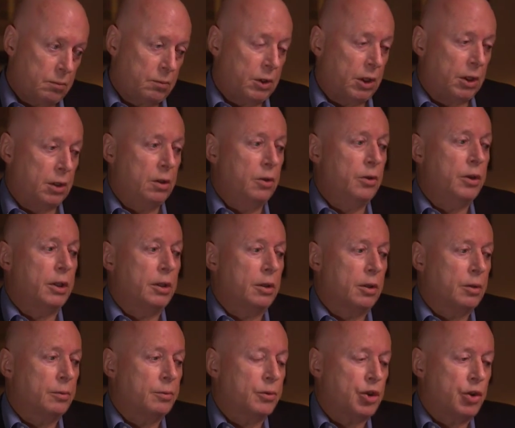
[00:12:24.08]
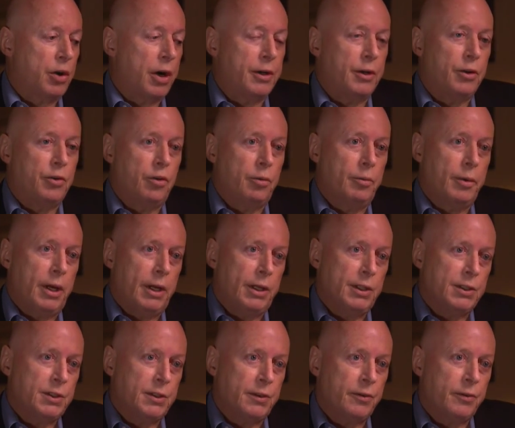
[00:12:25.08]
including the shredded
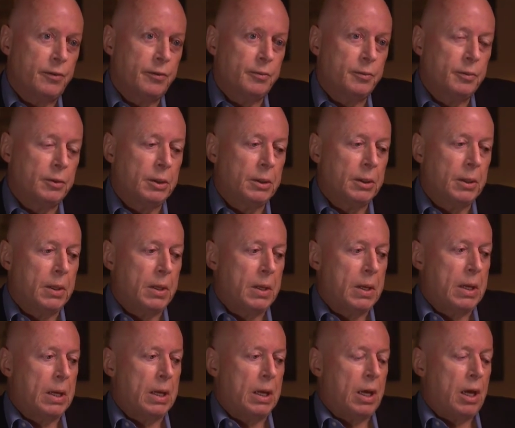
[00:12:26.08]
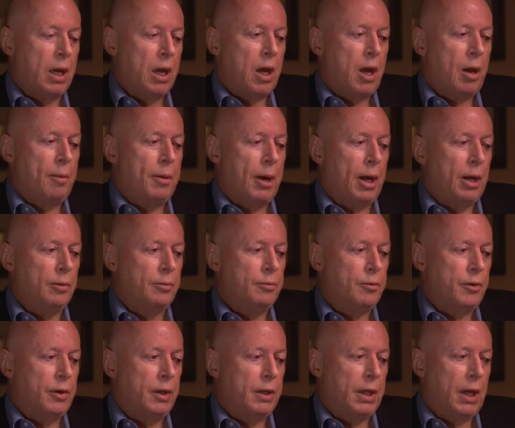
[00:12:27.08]
remains of about
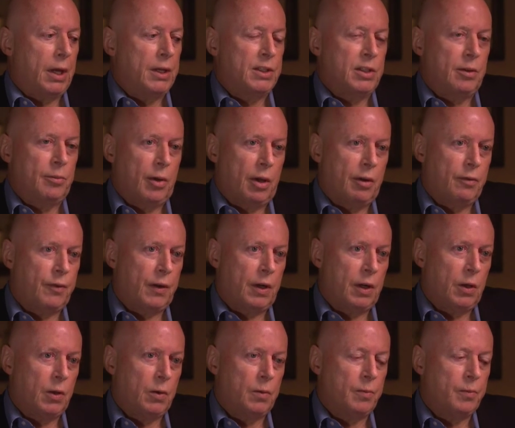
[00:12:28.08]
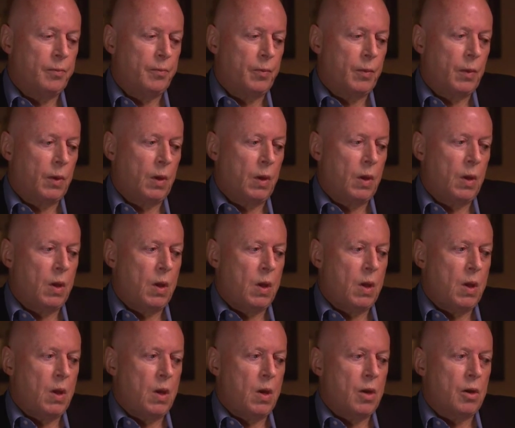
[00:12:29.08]
3,000 of my fellow
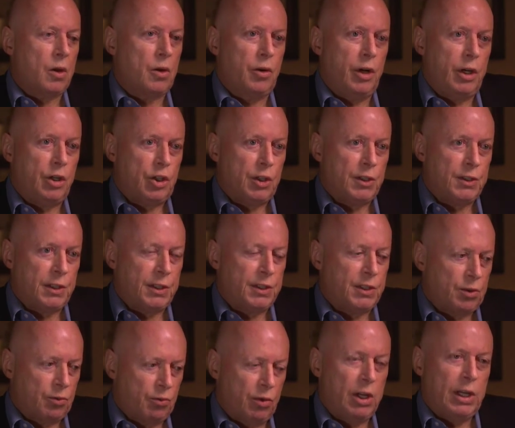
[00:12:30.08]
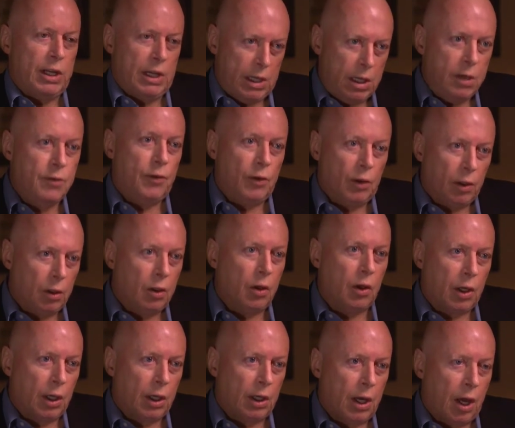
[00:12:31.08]
creatures. This is a really
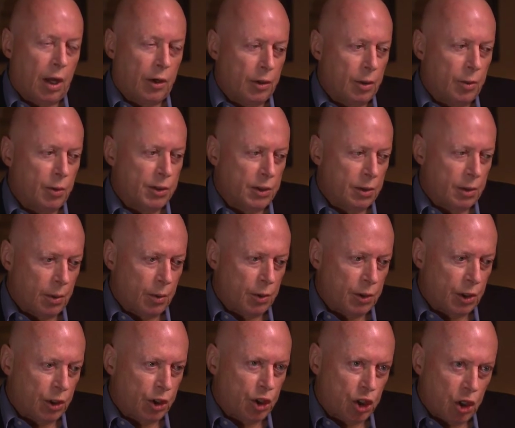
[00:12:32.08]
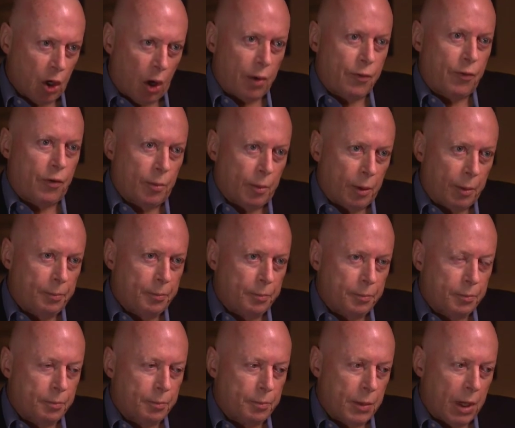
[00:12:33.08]
evil-looking cloud, and there was a shot from a
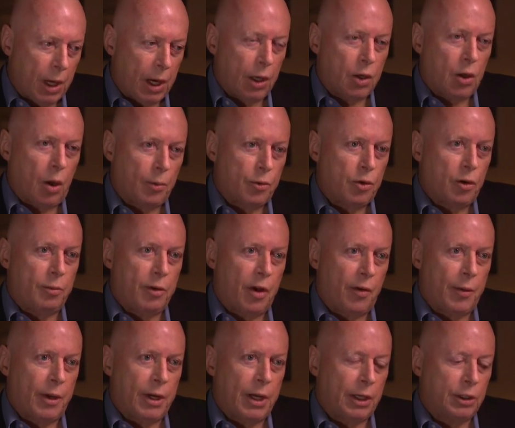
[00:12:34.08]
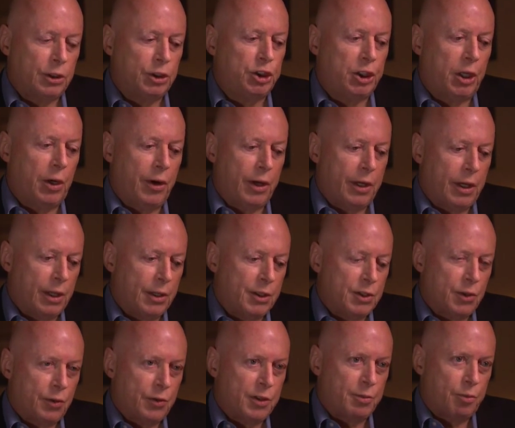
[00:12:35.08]
helicopter above Manhattan showing it
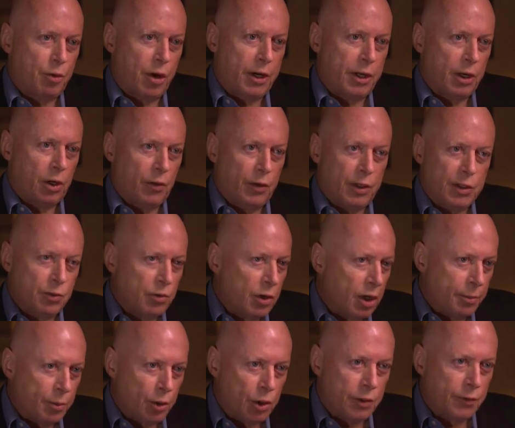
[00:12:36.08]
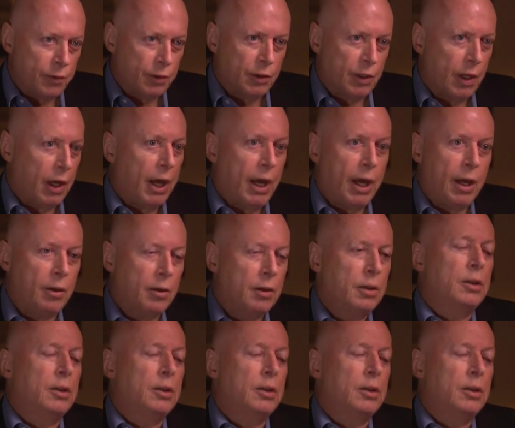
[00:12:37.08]
sort of spreading on this really beautiful day